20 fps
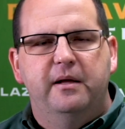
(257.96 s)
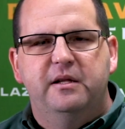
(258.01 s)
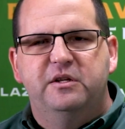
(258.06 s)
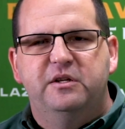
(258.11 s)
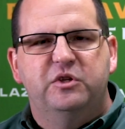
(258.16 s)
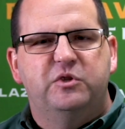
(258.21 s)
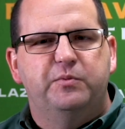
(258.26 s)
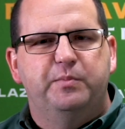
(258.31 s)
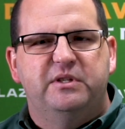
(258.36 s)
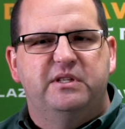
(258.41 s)

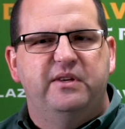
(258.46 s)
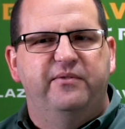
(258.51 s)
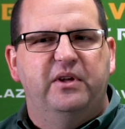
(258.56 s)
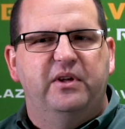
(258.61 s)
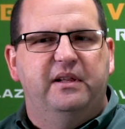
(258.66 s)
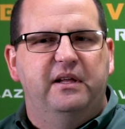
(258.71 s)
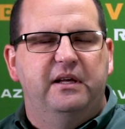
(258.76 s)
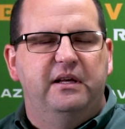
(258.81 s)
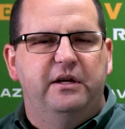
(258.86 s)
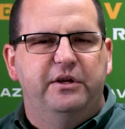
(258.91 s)
Just
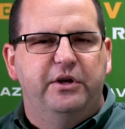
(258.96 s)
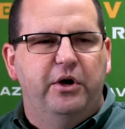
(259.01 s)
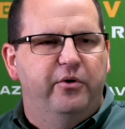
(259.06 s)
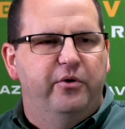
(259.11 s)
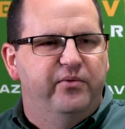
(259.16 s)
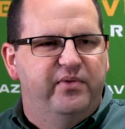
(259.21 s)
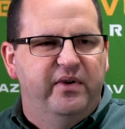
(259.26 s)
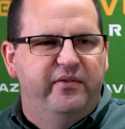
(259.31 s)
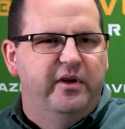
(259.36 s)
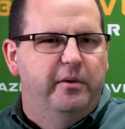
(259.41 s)
specifically,
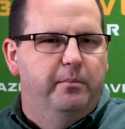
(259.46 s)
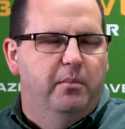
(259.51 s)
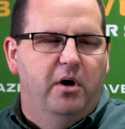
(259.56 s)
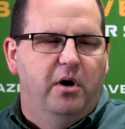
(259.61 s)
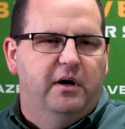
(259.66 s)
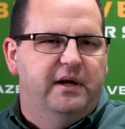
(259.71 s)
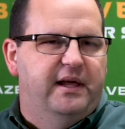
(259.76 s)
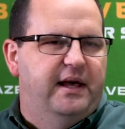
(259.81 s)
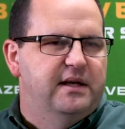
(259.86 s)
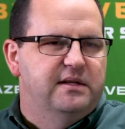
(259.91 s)
Vivian
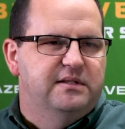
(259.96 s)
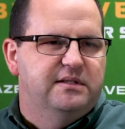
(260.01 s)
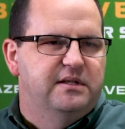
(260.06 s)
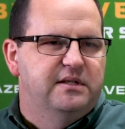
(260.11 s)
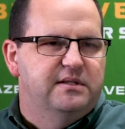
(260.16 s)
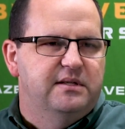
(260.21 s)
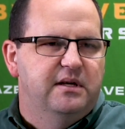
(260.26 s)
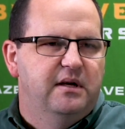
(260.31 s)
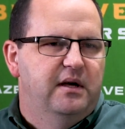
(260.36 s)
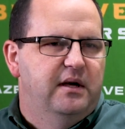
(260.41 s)
Marquez
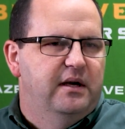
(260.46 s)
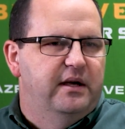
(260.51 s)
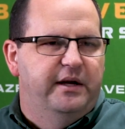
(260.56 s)
is,